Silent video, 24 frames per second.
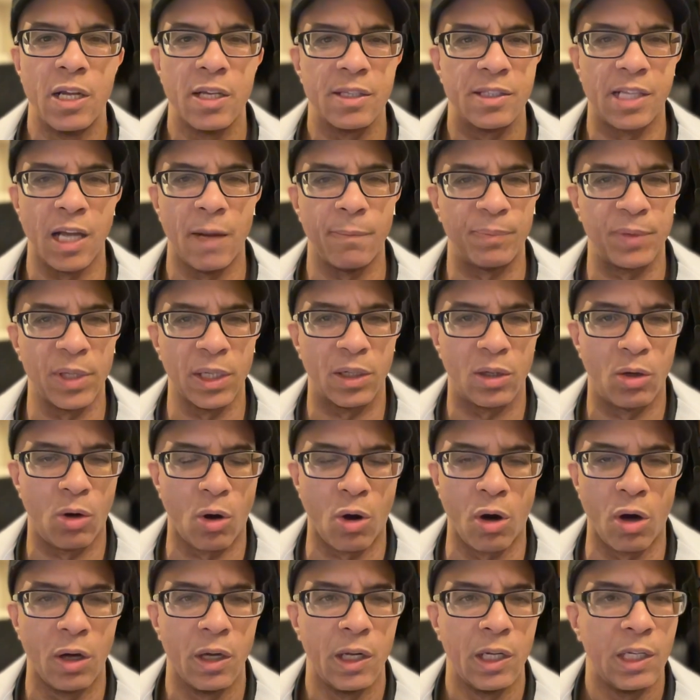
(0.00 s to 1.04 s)
something
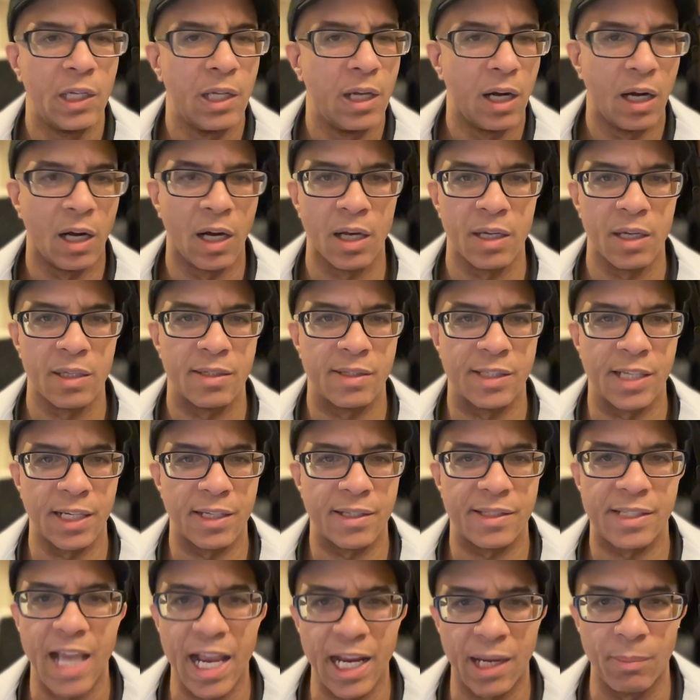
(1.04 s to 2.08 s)
called uh,
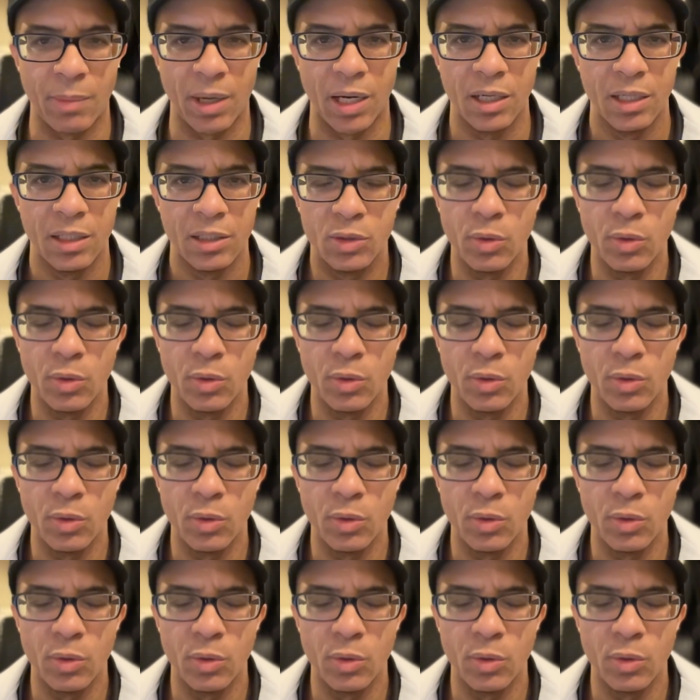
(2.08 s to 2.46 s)
Six Sigma?